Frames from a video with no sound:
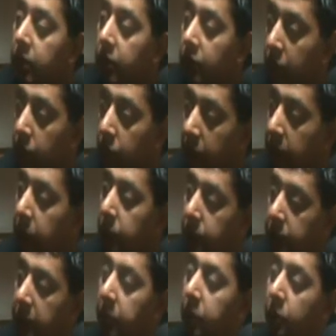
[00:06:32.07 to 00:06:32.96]
You know,
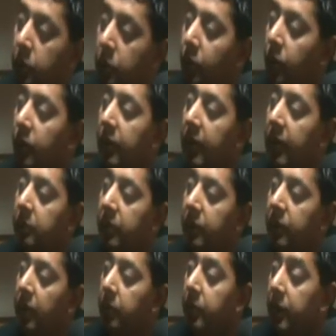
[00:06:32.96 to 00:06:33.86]
when people do Bolia and
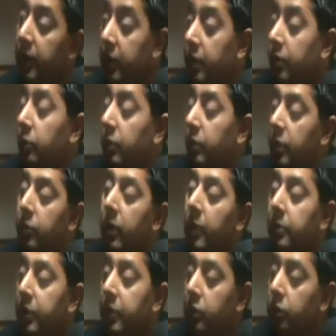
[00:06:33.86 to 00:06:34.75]
Punjabi and when they
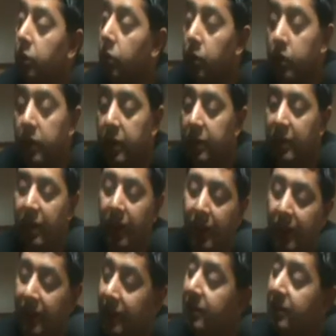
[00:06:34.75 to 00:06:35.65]
rap in New York, it's
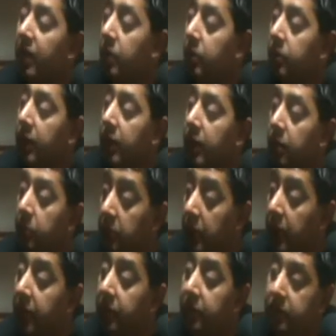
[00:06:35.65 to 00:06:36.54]
kind of the same thing. It
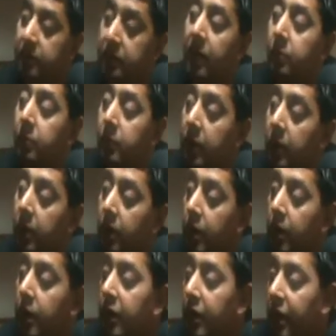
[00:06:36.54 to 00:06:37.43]
means the same thing,
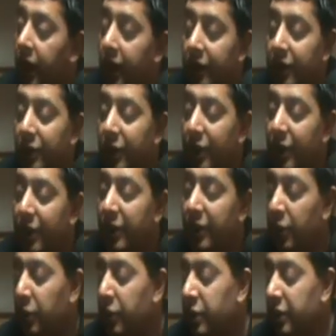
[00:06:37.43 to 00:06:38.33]
and
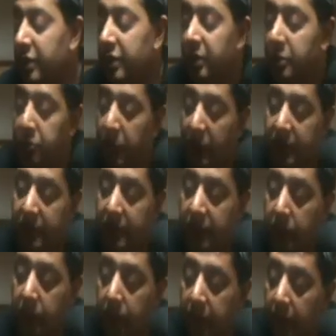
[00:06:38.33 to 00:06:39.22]
you know, it's
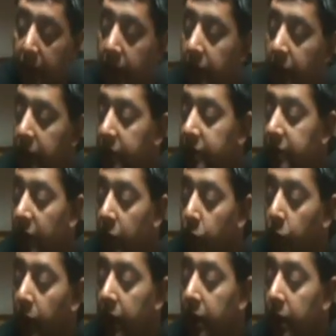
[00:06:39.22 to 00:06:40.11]
expressing something the
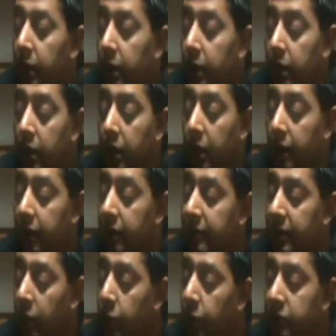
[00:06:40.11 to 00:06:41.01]
same way. And
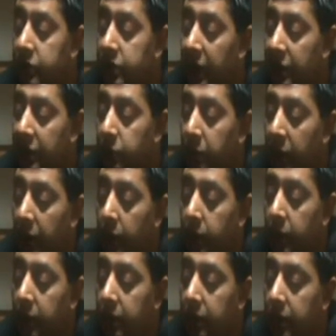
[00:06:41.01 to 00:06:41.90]
the same with James
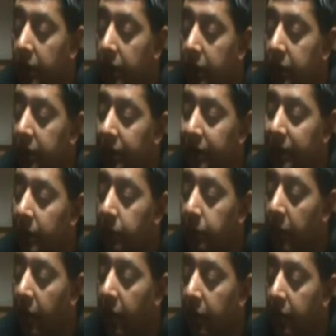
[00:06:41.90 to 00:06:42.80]
Brown and
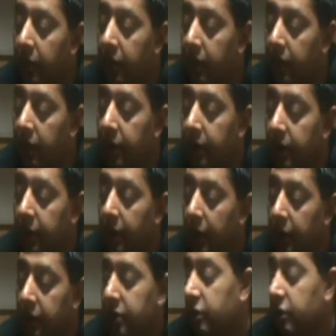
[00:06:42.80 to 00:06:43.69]
Kuldeep Manik and
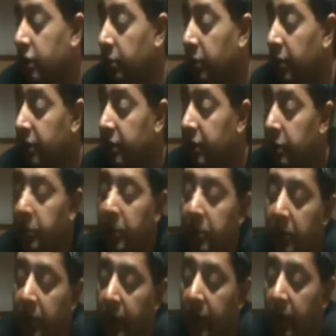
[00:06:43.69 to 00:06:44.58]
Rajan Yamuna and
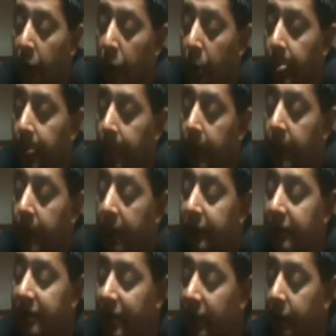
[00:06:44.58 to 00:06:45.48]
people like that,
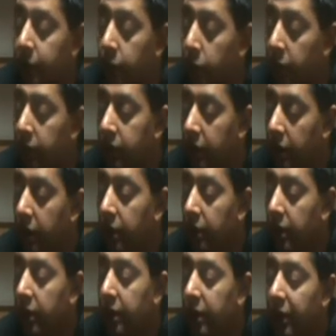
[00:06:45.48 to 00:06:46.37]
and Stevie Wonder.
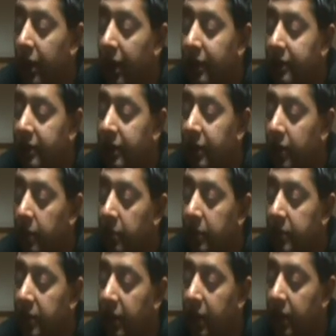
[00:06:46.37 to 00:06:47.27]
I see
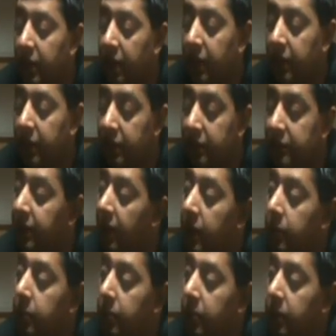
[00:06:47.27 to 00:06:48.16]
them as kind of like the
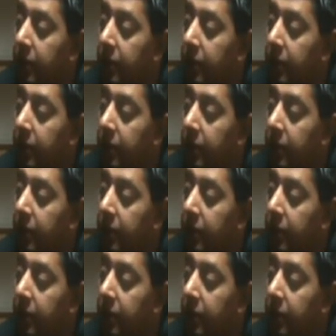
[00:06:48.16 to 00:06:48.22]
same.